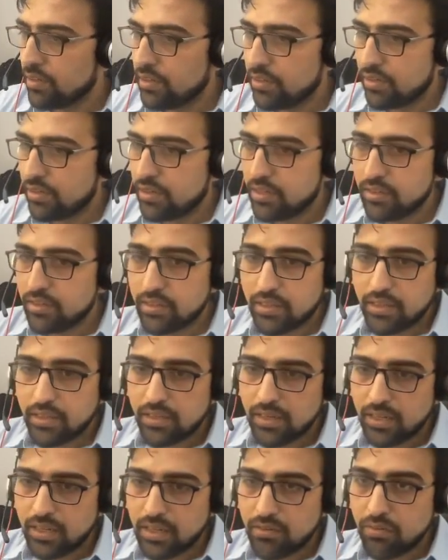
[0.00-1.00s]
Yeah, I
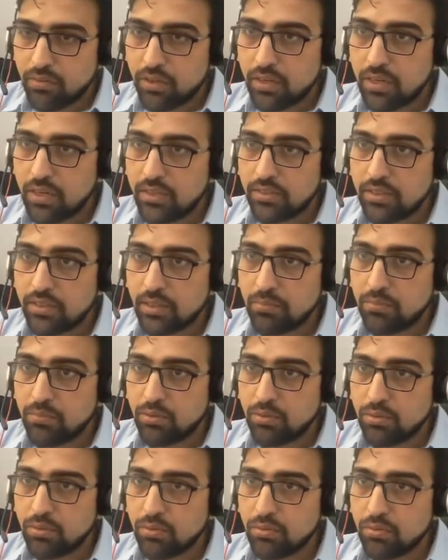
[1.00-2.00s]
think I'll quickly skip
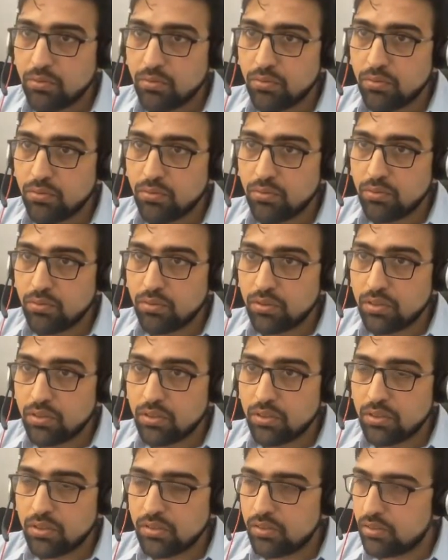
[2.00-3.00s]
through
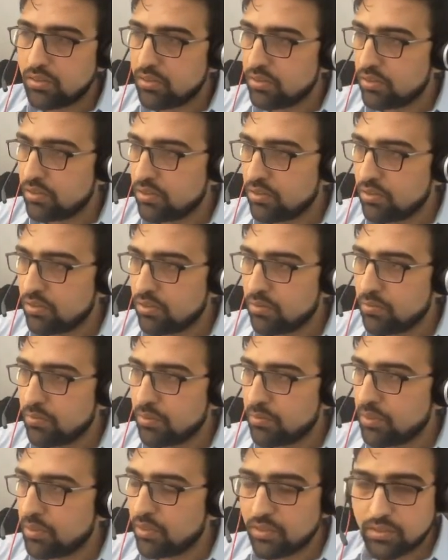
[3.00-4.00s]
this or
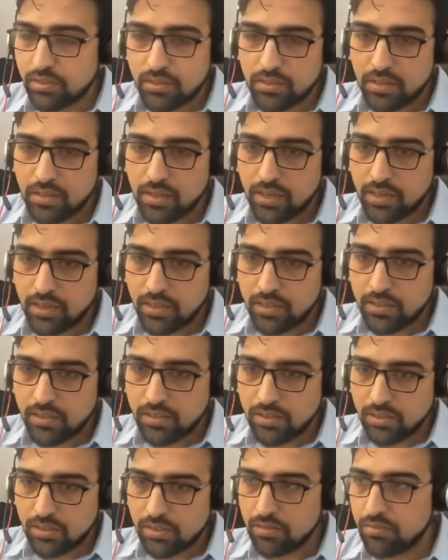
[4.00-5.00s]
maybe let
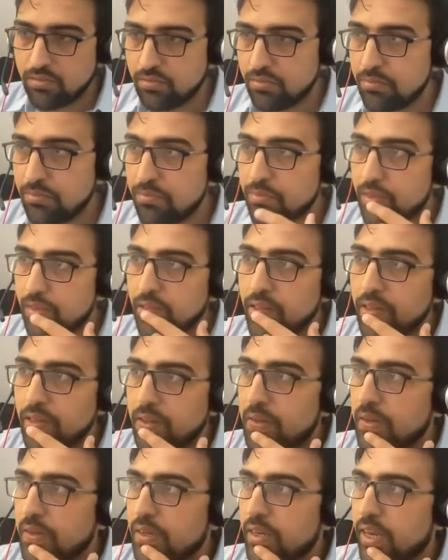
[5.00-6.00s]
others
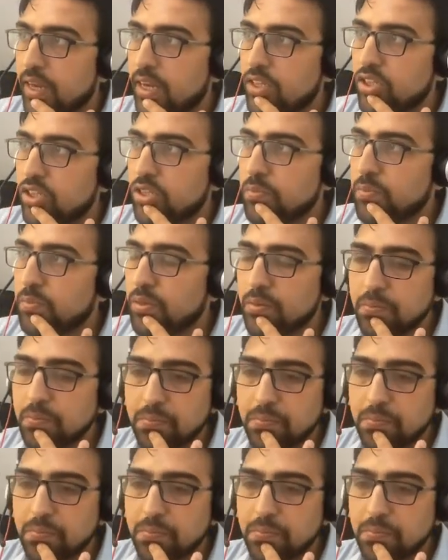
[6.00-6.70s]
catch up.